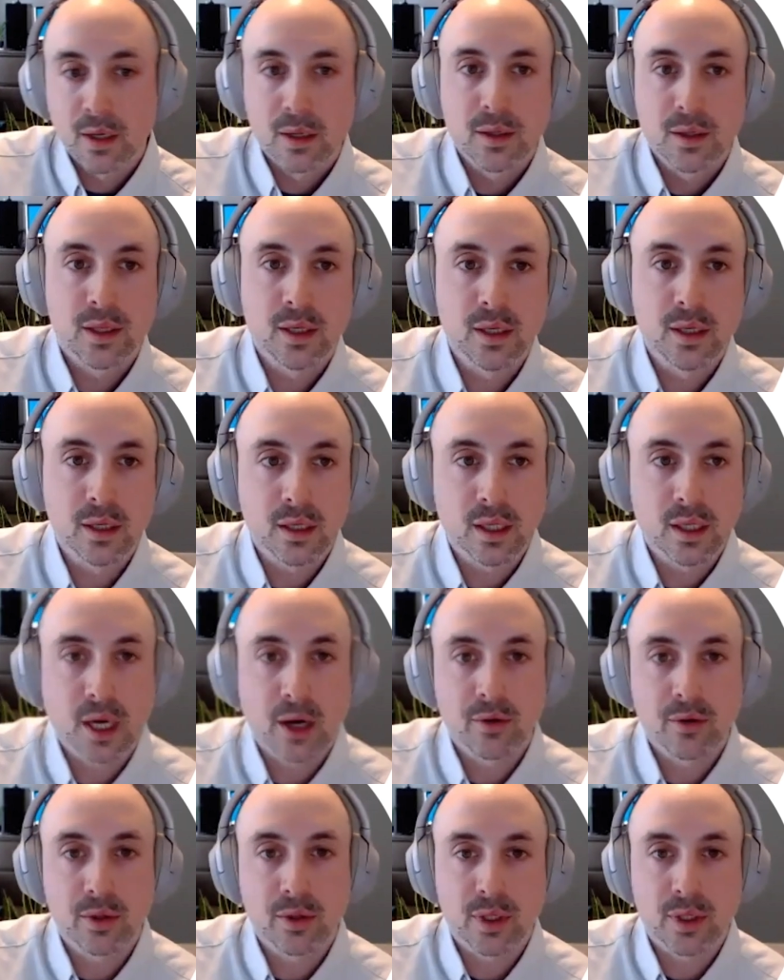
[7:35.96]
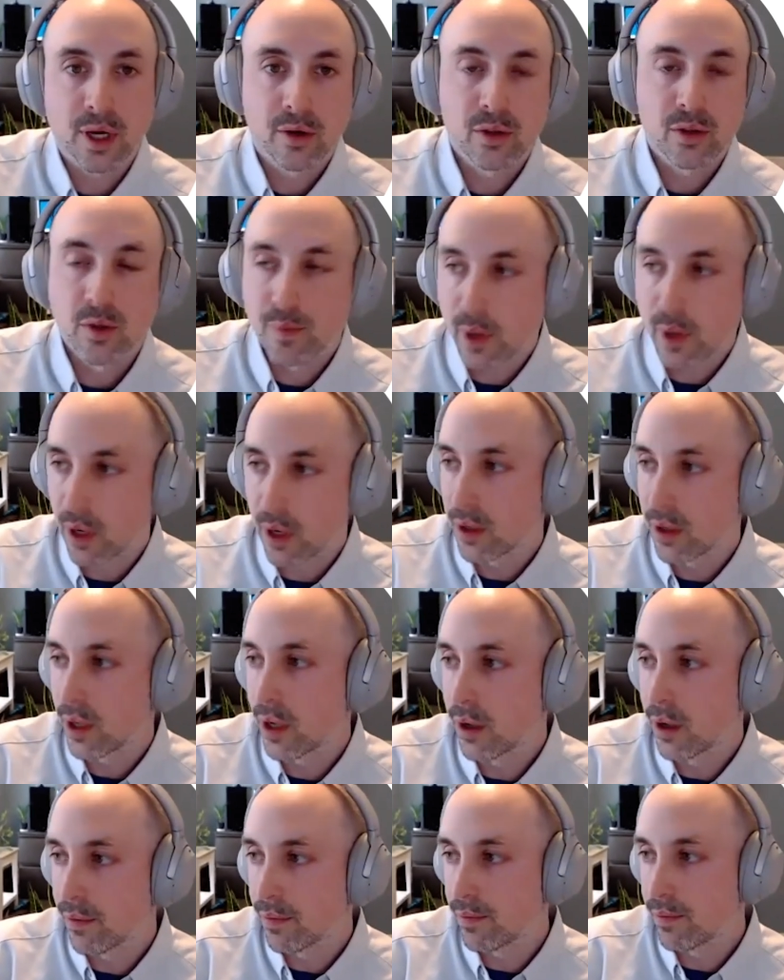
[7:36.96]
the counterpart
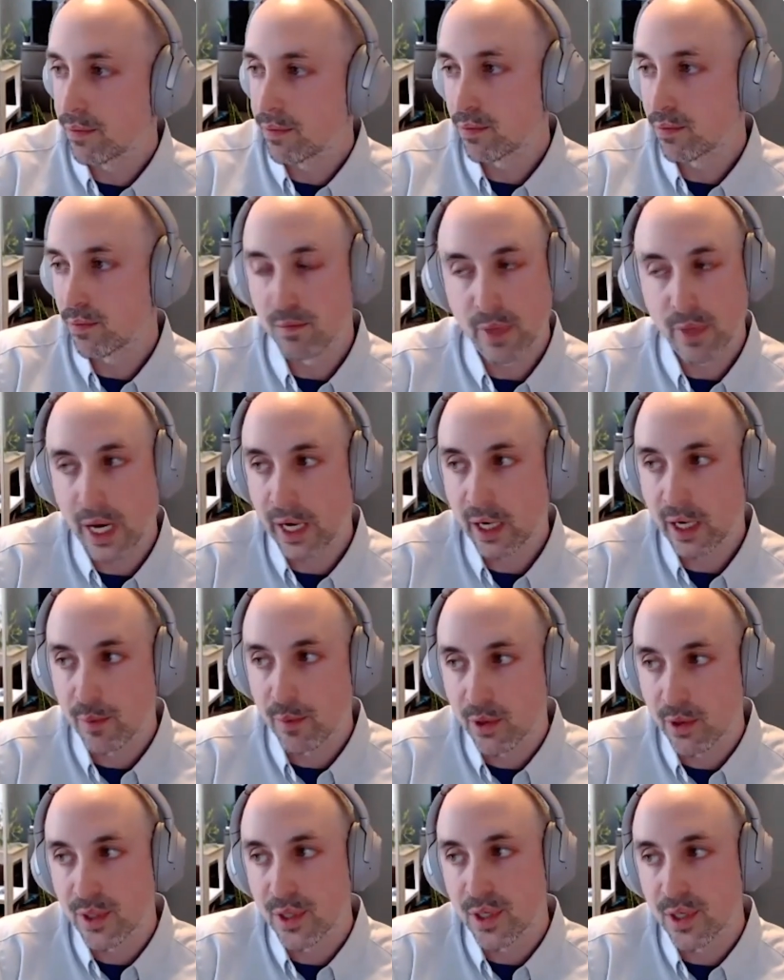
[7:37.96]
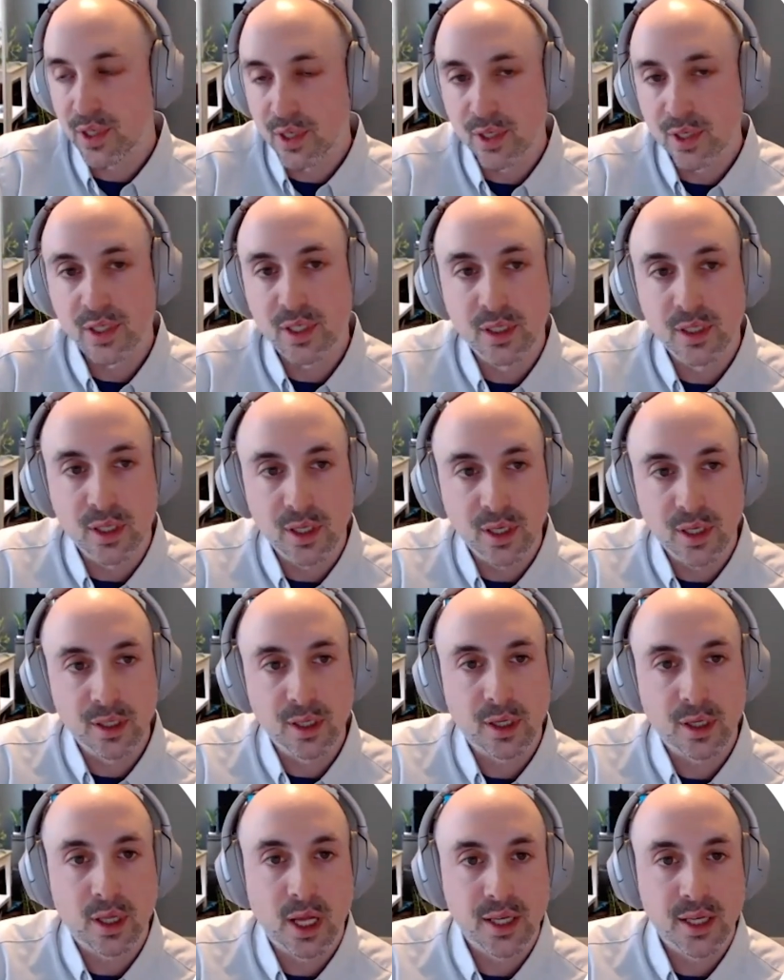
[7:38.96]
of Akka persistence in
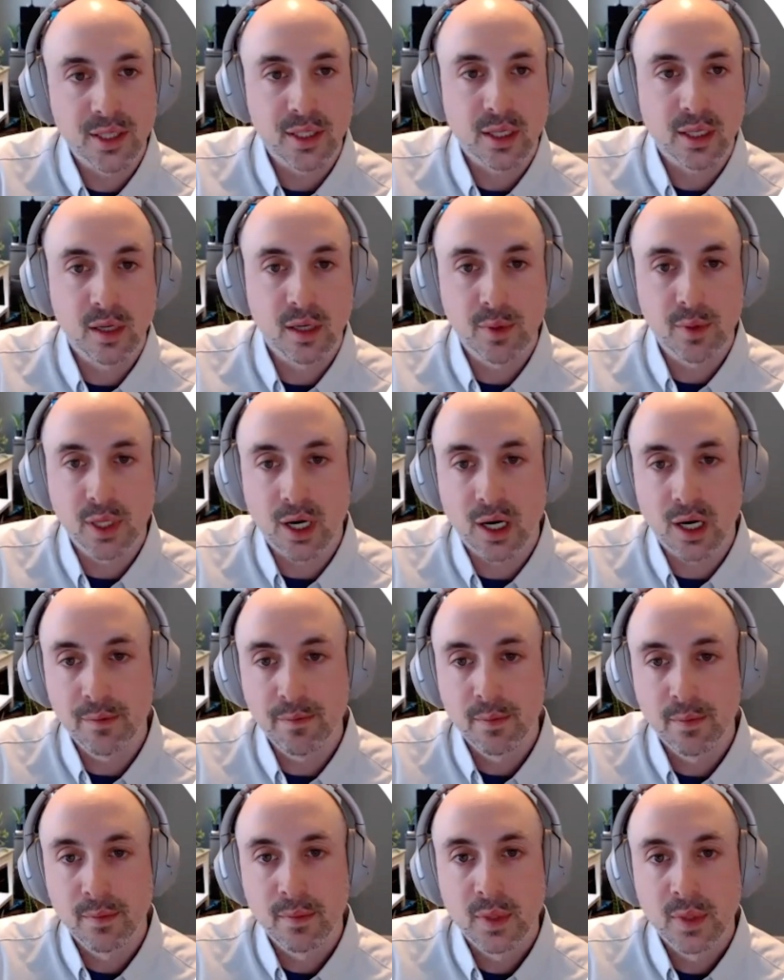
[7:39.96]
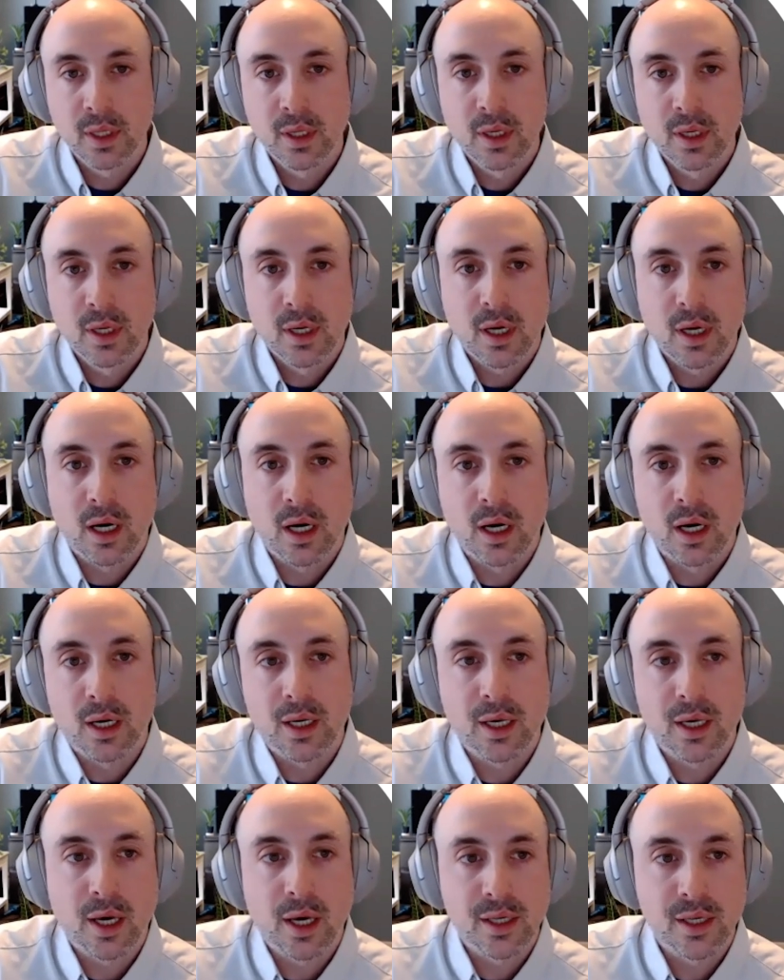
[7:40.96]
the classic API.
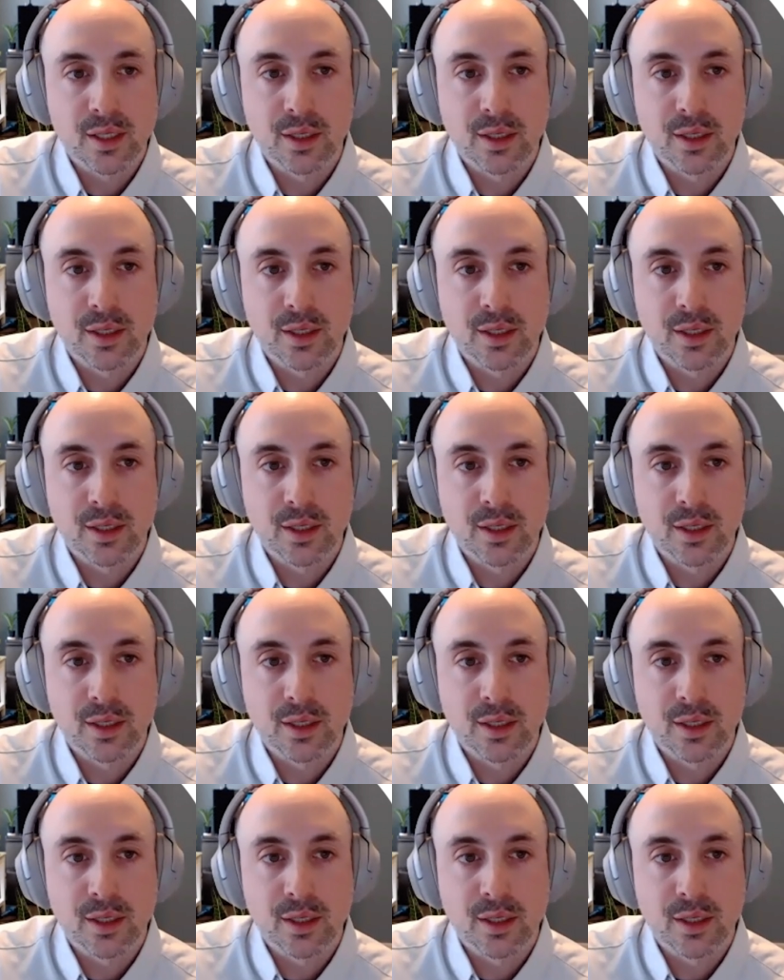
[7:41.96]
It has a